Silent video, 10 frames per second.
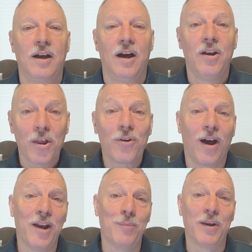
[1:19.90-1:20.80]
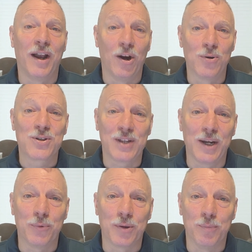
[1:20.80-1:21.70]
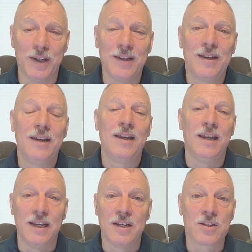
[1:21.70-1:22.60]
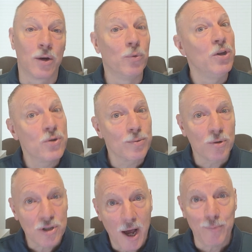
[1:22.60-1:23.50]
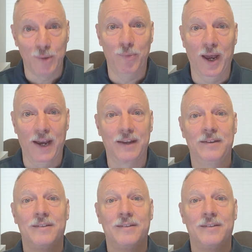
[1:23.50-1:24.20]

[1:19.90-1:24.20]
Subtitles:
Another item that I always take with me is a reusable shopping bag,